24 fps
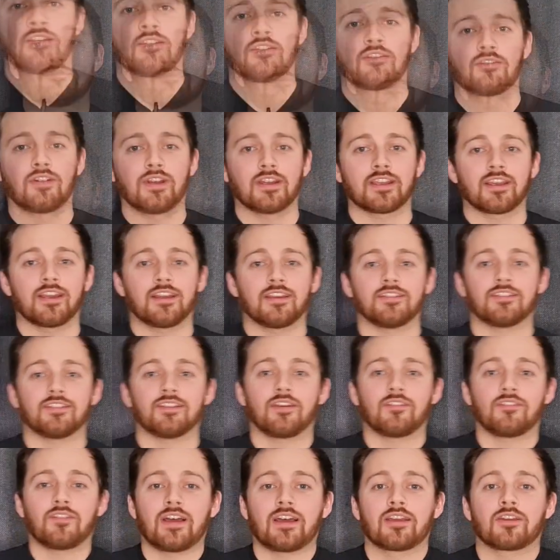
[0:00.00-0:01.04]
Right guys,
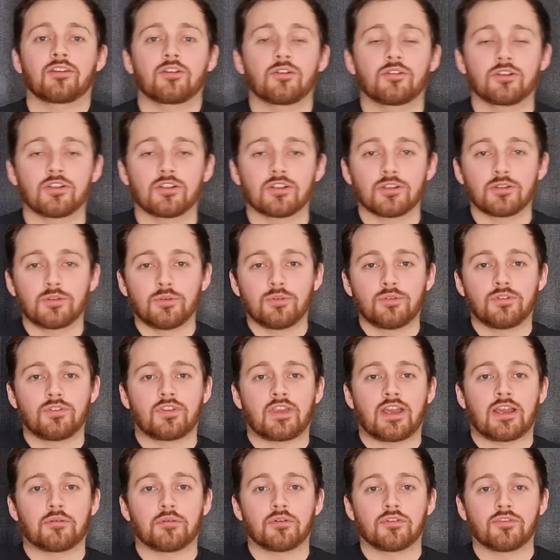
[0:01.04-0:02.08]
that concludes
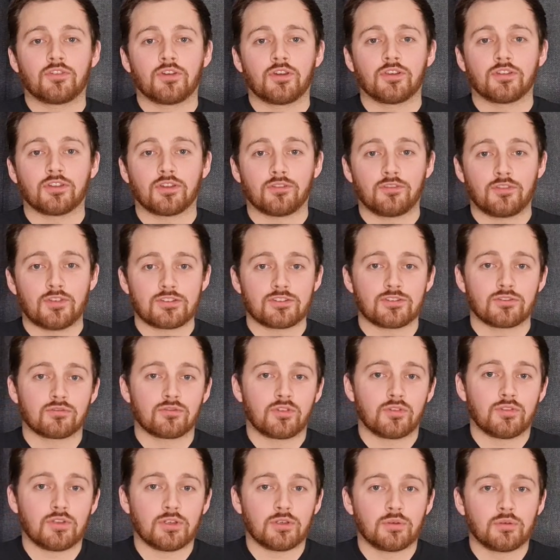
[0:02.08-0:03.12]
our first official
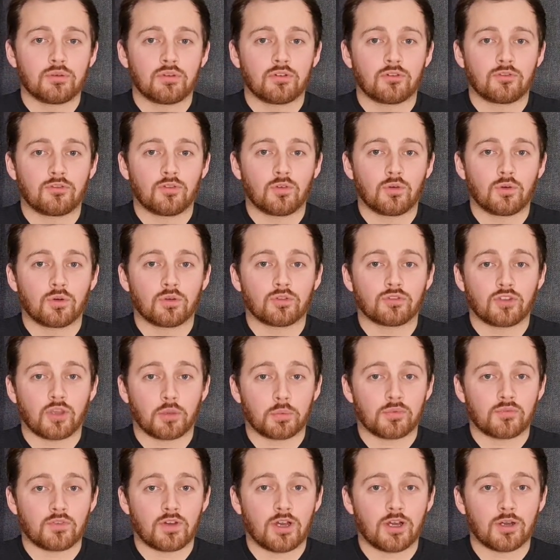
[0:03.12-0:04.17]
review for Top
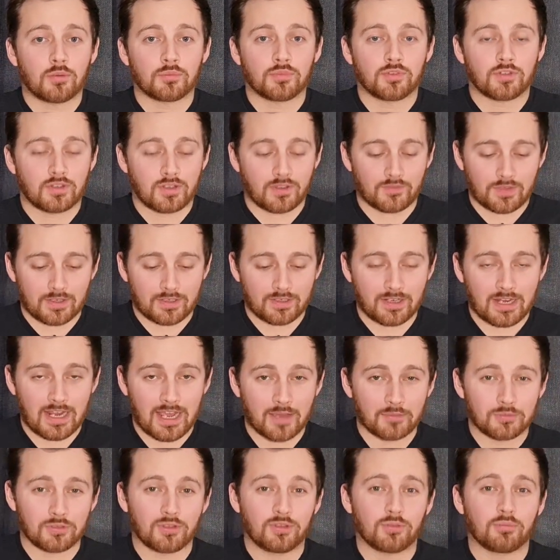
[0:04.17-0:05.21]
of the Hops. I've had an
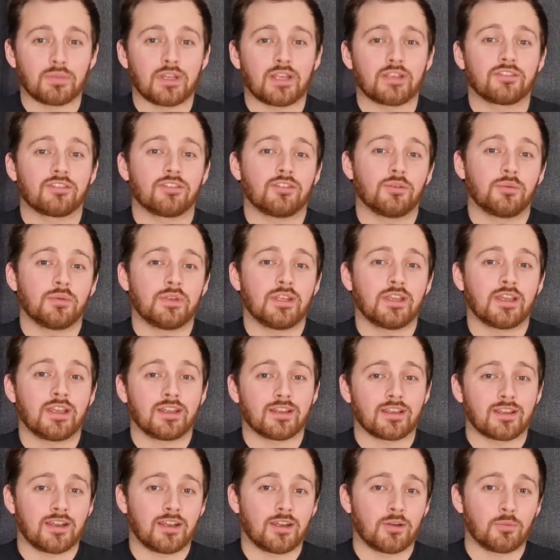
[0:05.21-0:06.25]
absolute blast doing it and
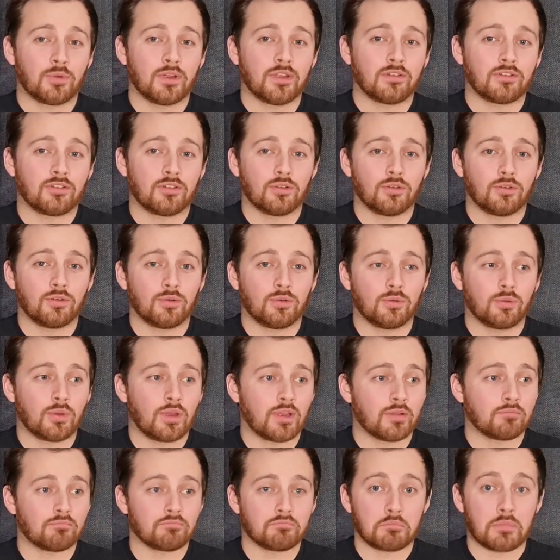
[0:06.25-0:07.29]
I can't wait to
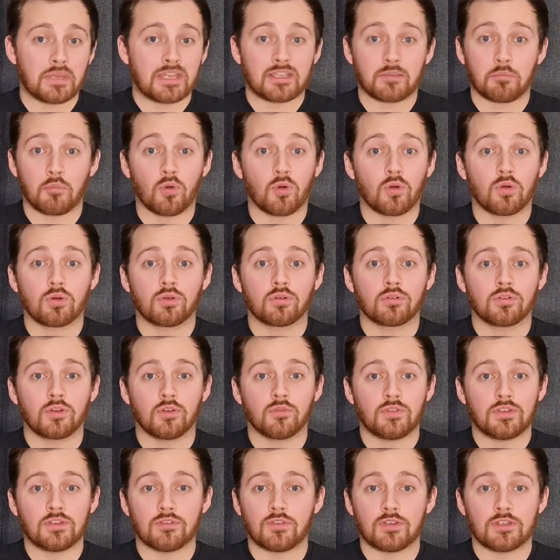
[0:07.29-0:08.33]
make more of
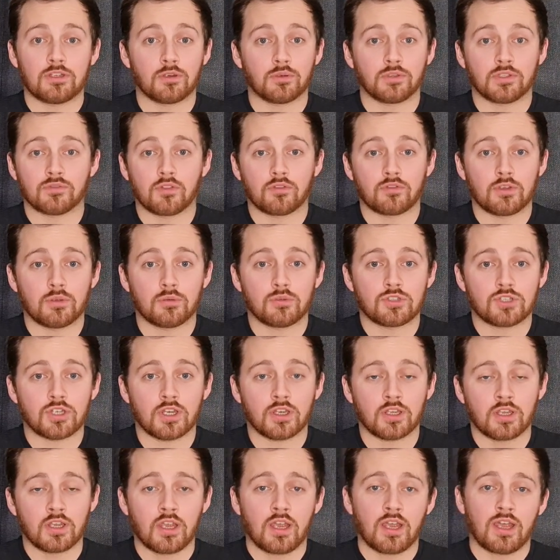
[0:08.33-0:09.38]
these videos in the future.